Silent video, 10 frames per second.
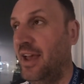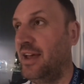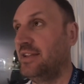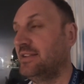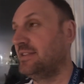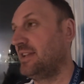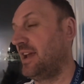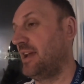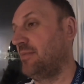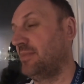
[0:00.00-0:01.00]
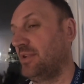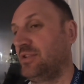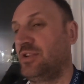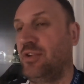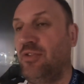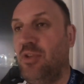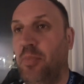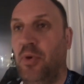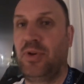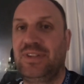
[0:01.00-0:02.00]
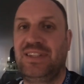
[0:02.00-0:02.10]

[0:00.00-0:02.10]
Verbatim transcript: and um, Donna and the boys